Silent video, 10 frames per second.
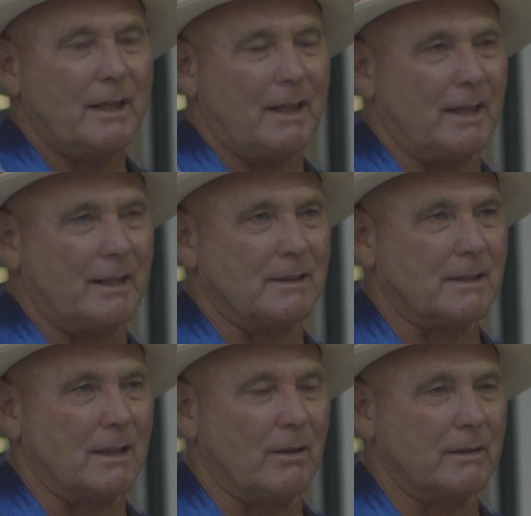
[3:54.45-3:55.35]
And
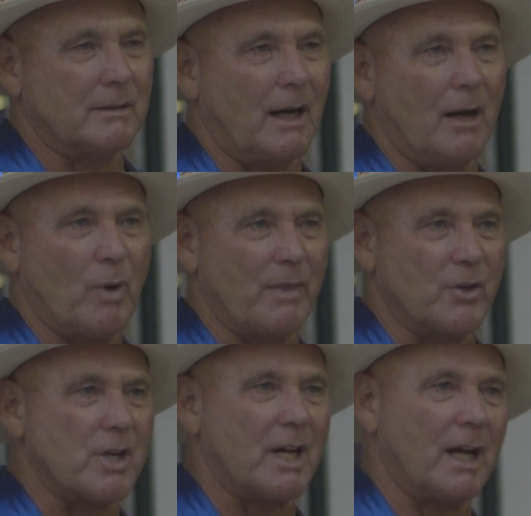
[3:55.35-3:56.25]
I won the
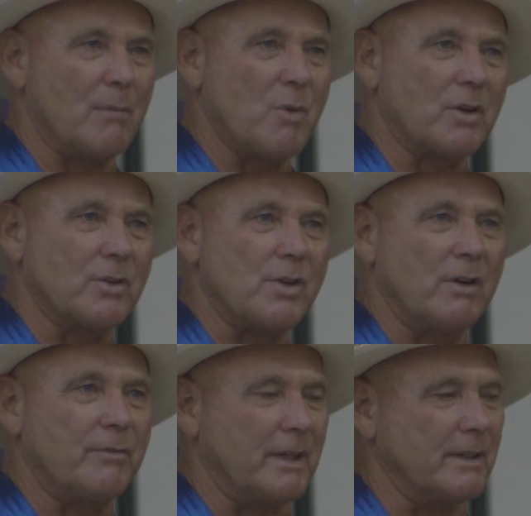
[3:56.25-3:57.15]
Duke Hanamoko
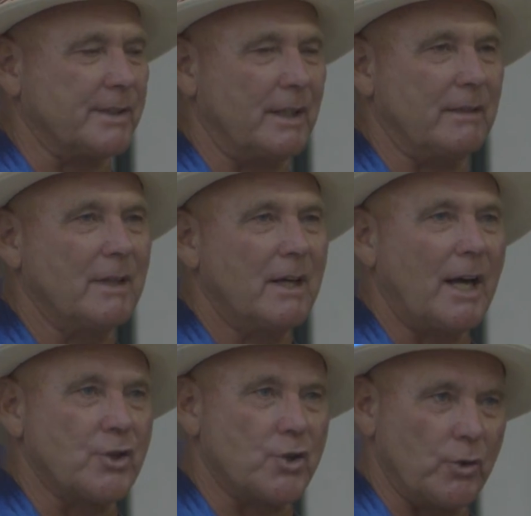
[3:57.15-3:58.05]
Trophy as a
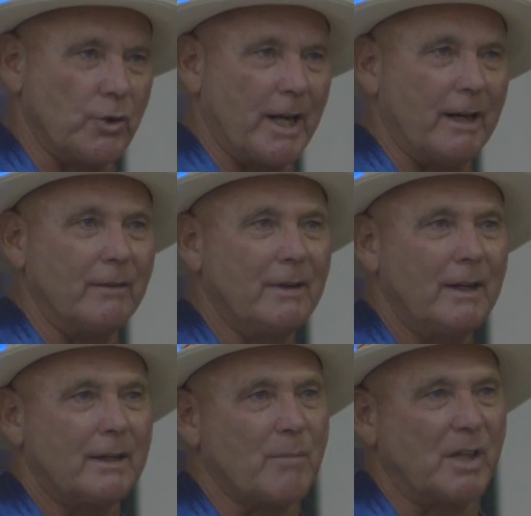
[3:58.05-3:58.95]
junior,
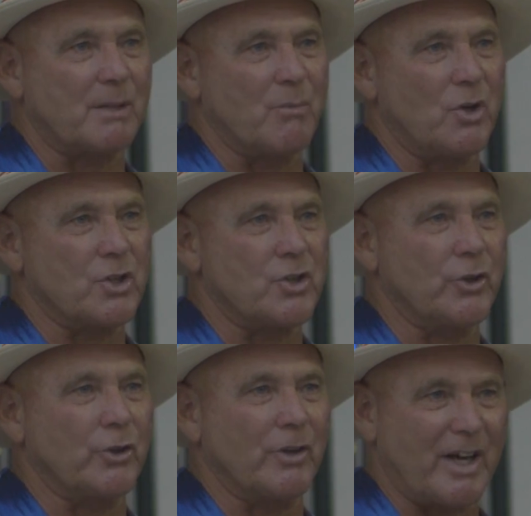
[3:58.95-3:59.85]
most emerging junior in